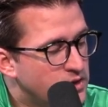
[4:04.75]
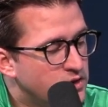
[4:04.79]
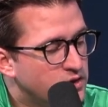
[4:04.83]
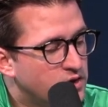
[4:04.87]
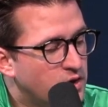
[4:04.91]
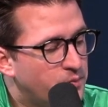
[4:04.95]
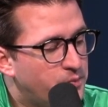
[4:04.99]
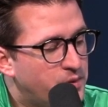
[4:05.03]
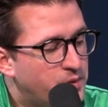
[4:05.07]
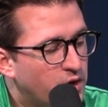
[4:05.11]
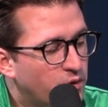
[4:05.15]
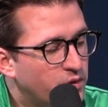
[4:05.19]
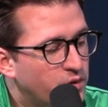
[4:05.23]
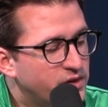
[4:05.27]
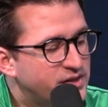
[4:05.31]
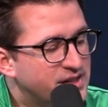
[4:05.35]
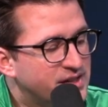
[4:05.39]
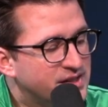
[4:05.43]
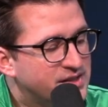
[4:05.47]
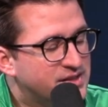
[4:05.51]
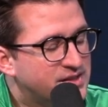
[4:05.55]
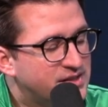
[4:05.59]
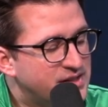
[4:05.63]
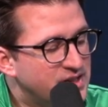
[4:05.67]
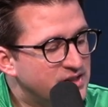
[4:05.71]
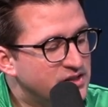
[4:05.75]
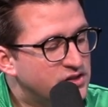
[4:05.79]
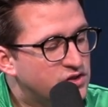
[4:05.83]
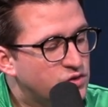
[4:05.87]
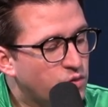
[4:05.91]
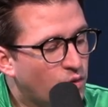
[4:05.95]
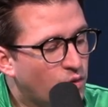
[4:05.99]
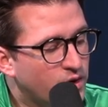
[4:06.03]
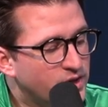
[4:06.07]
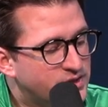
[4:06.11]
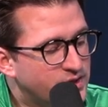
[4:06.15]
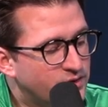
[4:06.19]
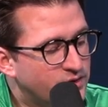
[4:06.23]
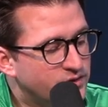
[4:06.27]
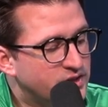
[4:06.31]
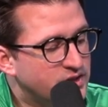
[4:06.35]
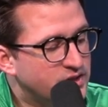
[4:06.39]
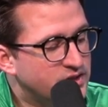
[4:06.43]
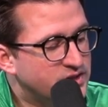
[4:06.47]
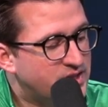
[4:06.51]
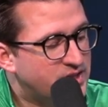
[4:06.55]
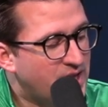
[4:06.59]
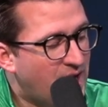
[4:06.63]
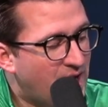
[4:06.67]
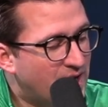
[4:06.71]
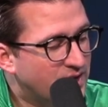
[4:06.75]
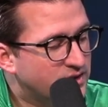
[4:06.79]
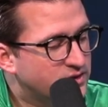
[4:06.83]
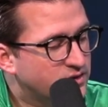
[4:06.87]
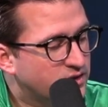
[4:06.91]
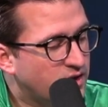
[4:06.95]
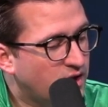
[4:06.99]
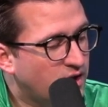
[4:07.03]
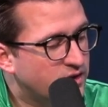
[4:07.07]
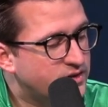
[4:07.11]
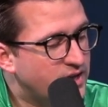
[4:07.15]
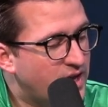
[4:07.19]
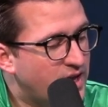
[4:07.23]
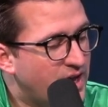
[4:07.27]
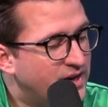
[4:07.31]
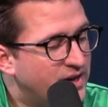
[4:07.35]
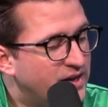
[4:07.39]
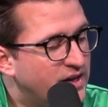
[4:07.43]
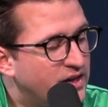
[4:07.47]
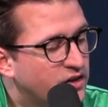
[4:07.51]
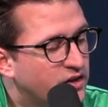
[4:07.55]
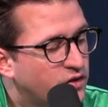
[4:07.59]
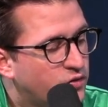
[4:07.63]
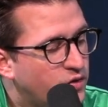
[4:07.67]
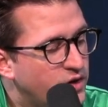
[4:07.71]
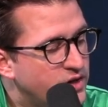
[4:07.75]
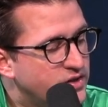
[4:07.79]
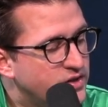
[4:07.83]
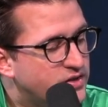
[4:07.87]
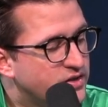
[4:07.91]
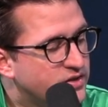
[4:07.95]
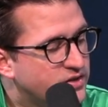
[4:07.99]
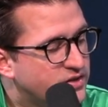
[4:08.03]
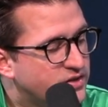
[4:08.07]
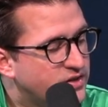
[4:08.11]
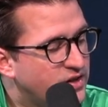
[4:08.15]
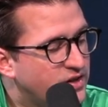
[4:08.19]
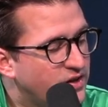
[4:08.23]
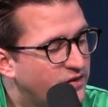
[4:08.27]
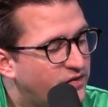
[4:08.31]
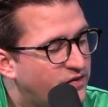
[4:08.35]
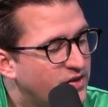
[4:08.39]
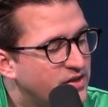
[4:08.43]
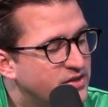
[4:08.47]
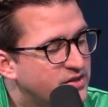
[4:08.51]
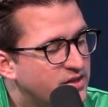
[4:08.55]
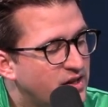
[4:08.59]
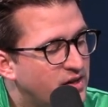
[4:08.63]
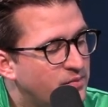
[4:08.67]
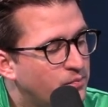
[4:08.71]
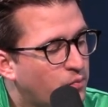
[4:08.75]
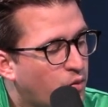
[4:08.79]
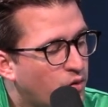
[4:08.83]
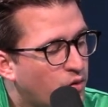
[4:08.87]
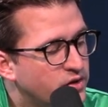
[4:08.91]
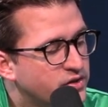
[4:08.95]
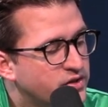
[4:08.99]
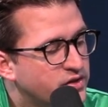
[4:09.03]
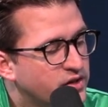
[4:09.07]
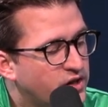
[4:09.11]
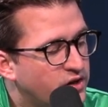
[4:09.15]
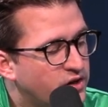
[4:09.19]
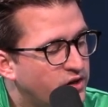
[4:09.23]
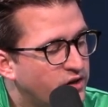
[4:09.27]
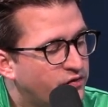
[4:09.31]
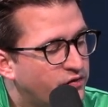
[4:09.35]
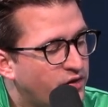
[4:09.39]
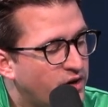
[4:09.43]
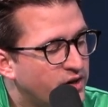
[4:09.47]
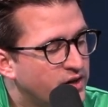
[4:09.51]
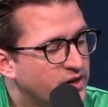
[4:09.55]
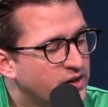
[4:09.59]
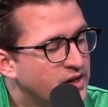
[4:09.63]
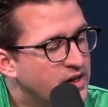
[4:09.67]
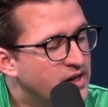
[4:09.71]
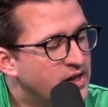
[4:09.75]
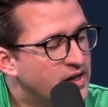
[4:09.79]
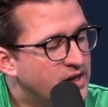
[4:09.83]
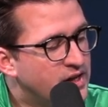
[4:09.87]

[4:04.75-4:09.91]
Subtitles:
The bill, which extends 2017 tax cuts and increases defense and border security funding,